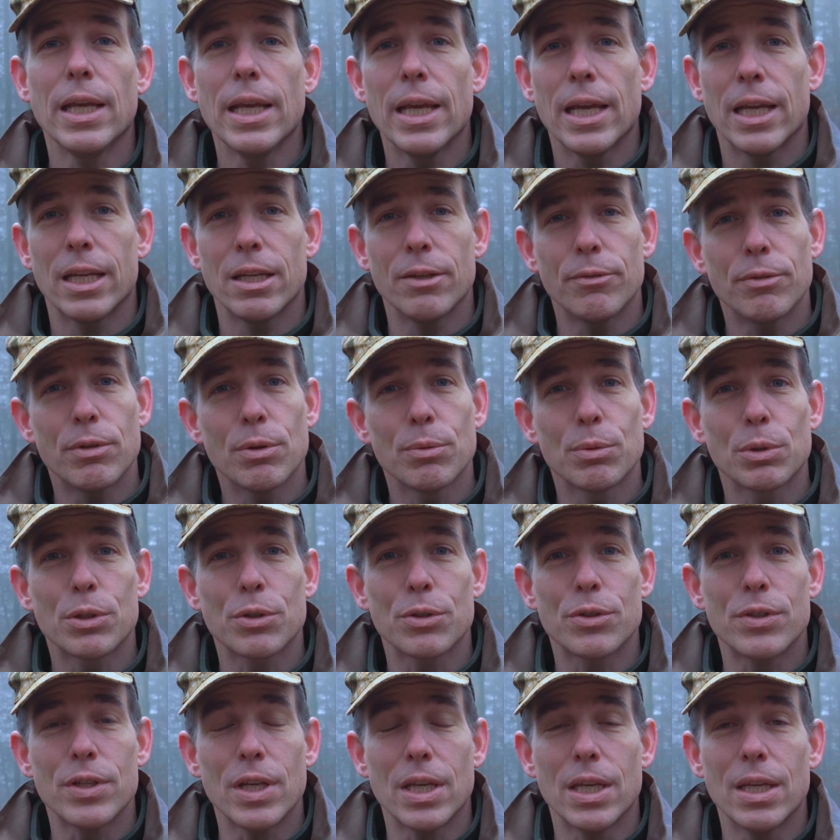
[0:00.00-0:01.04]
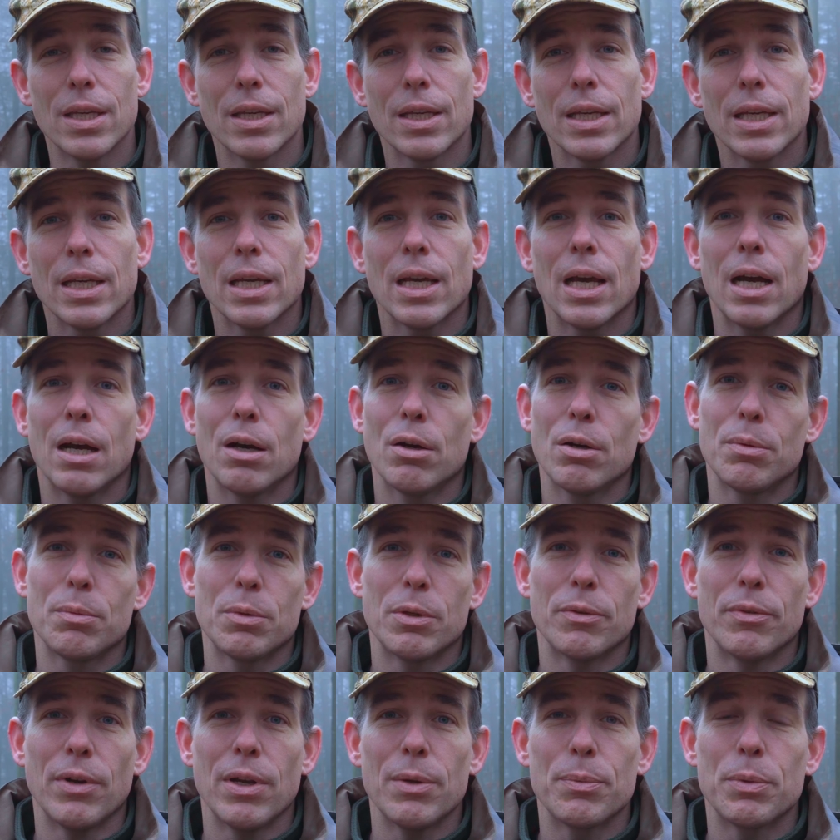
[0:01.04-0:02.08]
and if you want to see how I'm
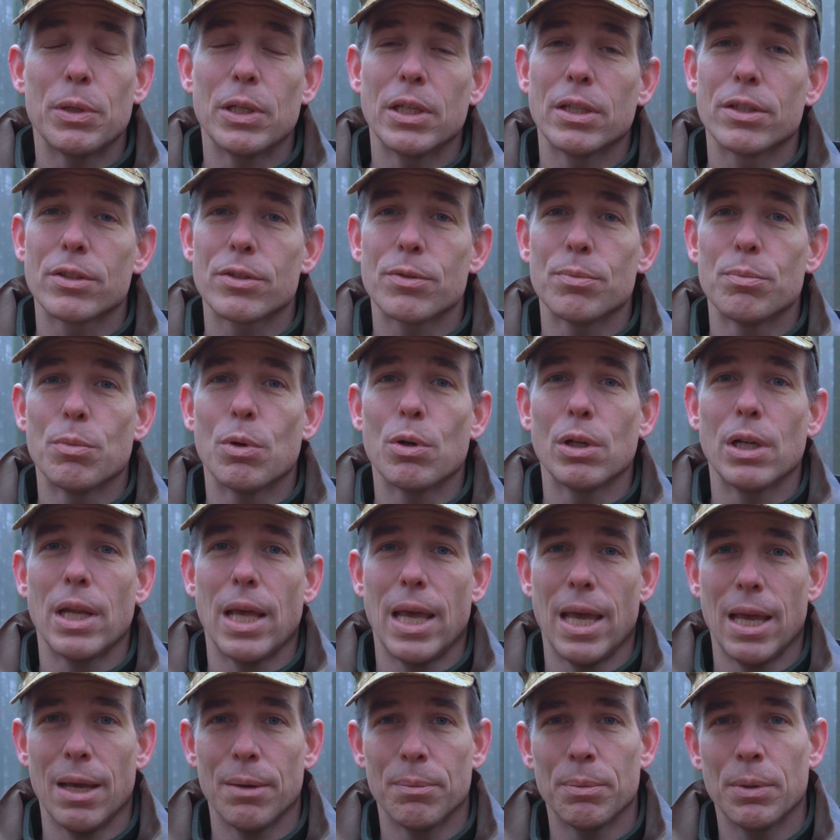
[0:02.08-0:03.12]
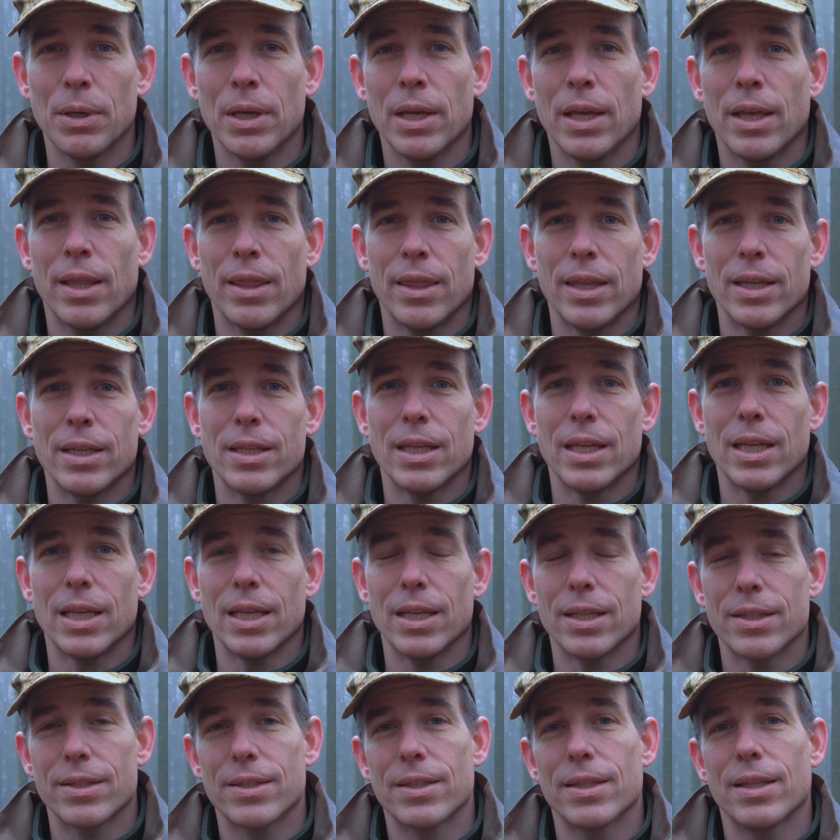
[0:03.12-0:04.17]
developing a small app that
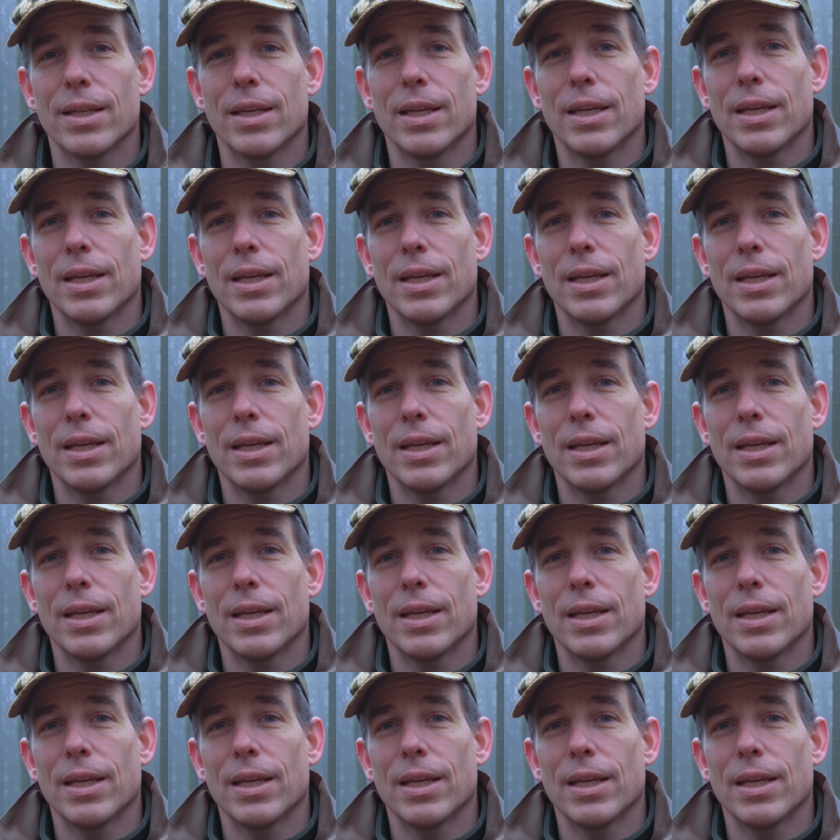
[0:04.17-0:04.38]
is